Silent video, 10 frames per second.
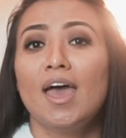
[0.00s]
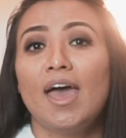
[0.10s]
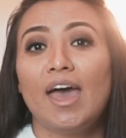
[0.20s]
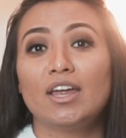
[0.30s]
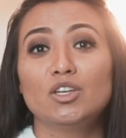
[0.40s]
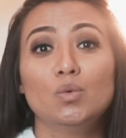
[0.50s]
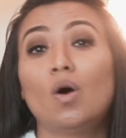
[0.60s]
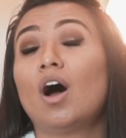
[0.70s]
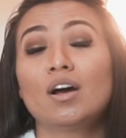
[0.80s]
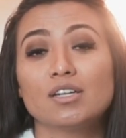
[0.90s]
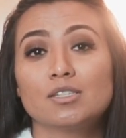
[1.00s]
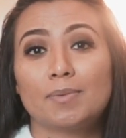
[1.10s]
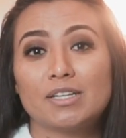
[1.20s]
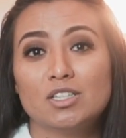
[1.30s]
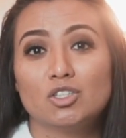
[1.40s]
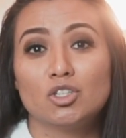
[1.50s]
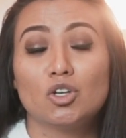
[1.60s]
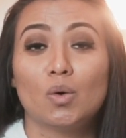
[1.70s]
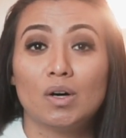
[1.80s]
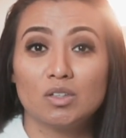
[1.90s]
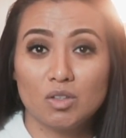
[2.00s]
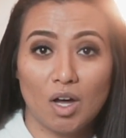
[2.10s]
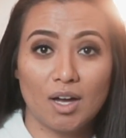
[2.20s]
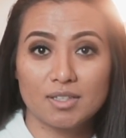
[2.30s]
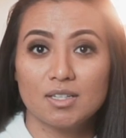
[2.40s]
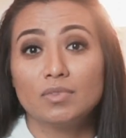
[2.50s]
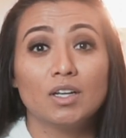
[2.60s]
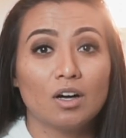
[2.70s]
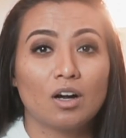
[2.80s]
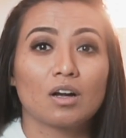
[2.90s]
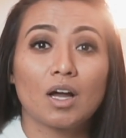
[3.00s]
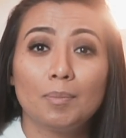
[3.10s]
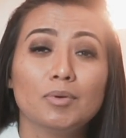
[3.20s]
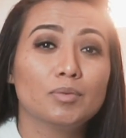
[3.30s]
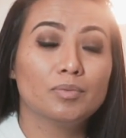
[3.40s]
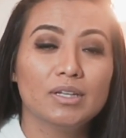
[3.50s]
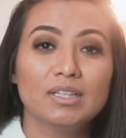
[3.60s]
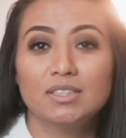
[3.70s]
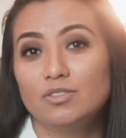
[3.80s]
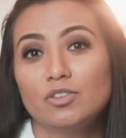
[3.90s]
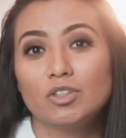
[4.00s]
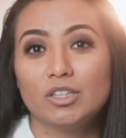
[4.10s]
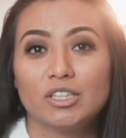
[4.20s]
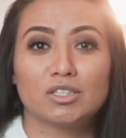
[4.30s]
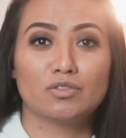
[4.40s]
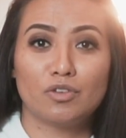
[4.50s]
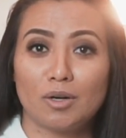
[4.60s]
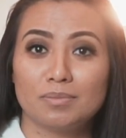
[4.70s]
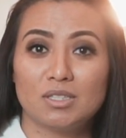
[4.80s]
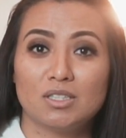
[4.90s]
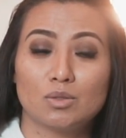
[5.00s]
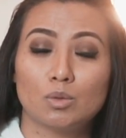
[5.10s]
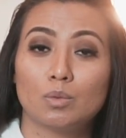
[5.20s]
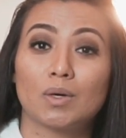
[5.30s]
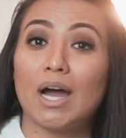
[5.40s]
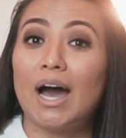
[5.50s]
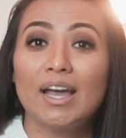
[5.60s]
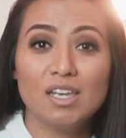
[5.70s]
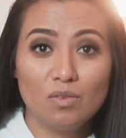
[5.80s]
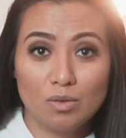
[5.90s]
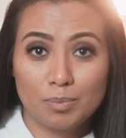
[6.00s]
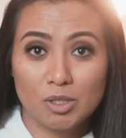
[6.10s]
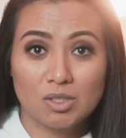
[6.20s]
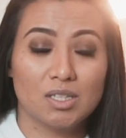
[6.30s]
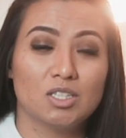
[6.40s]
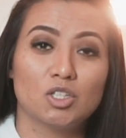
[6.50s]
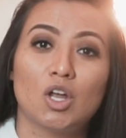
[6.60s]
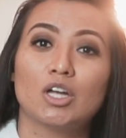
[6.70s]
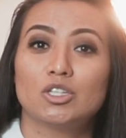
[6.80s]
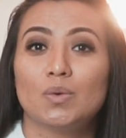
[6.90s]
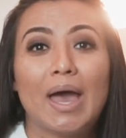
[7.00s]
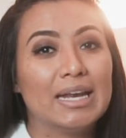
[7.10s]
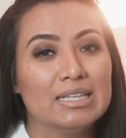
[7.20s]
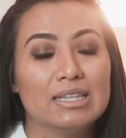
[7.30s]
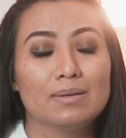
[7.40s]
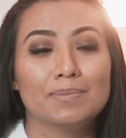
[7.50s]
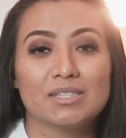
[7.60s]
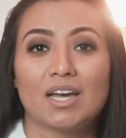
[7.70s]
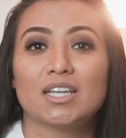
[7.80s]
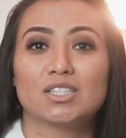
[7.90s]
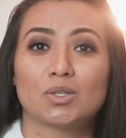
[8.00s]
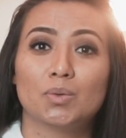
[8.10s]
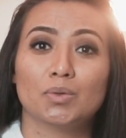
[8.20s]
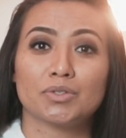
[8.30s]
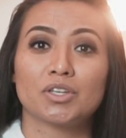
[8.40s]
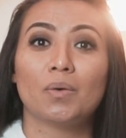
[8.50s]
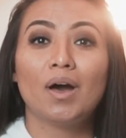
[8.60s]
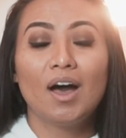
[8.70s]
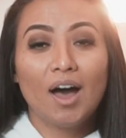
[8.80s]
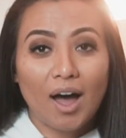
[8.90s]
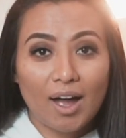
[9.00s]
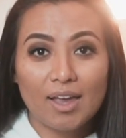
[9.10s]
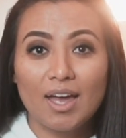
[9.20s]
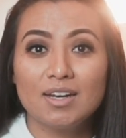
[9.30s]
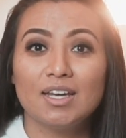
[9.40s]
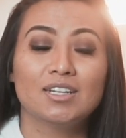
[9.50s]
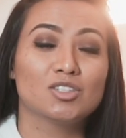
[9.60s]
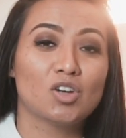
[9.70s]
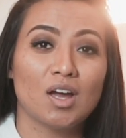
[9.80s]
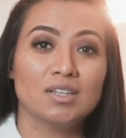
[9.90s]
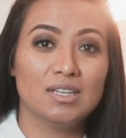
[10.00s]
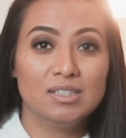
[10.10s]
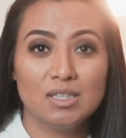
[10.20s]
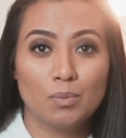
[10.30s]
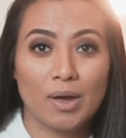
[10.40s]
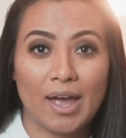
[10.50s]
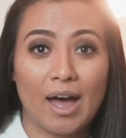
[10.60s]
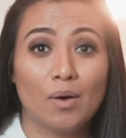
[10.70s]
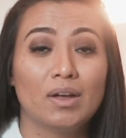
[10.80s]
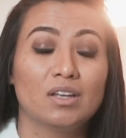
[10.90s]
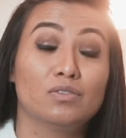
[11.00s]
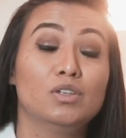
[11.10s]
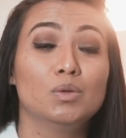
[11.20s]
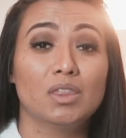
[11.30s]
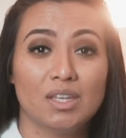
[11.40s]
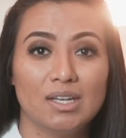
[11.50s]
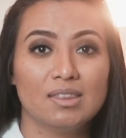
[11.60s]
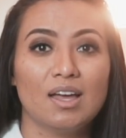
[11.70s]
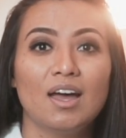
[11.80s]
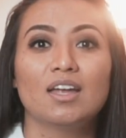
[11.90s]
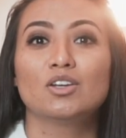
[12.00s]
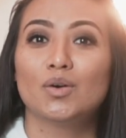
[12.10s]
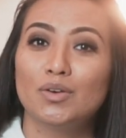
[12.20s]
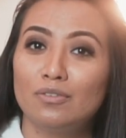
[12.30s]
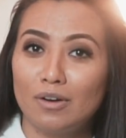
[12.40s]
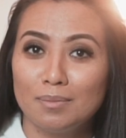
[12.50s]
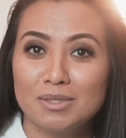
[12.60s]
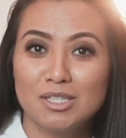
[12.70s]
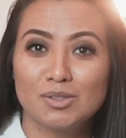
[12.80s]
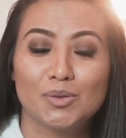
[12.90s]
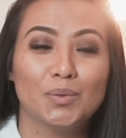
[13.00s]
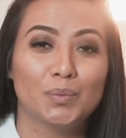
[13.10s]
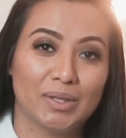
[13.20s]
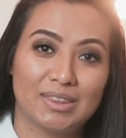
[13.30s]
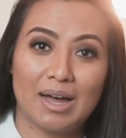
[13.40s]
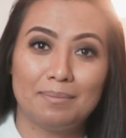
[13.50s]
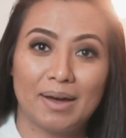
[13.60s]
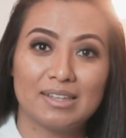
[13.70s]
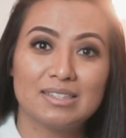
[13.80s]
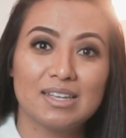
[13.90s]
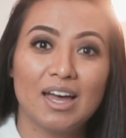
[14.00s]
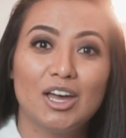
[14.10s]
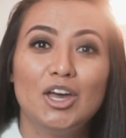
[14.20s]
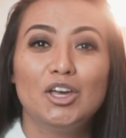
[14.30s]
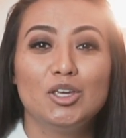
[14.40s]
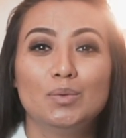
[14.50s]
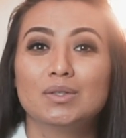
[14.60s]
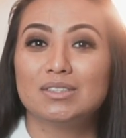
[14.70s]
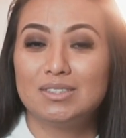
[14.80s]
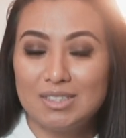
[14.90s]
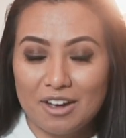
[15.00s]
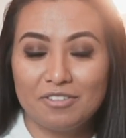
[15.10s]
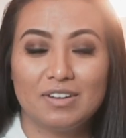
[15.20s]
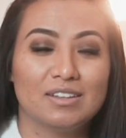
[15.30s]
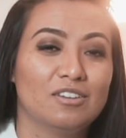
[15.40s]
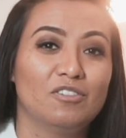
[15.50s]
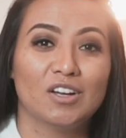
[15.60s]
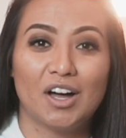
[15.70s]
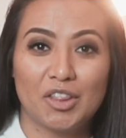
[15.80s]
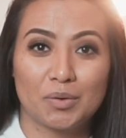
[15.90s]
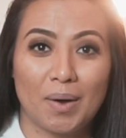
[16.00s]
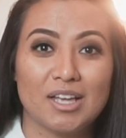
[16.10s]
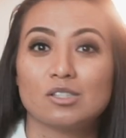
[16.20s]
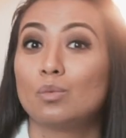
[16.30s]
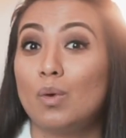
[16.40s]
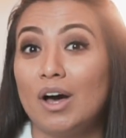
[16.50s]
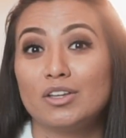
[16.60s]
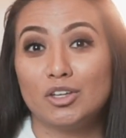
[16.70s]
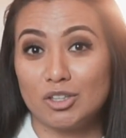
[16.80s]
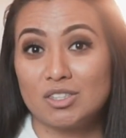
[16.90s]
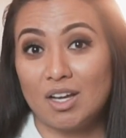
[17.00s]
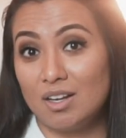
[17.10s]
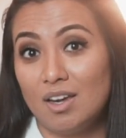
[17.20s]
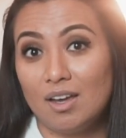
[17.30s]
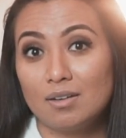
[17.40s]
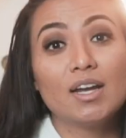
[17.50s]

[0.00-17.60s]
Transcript: and you are expected to know a lot. There are a couple really difficult years in pharmacy school where I even personally did not do anything besides school. So again, it is not an easy way out, and if you think that and go to pharmacy school with that mindset, you will definitely feel otherwise while you're studying.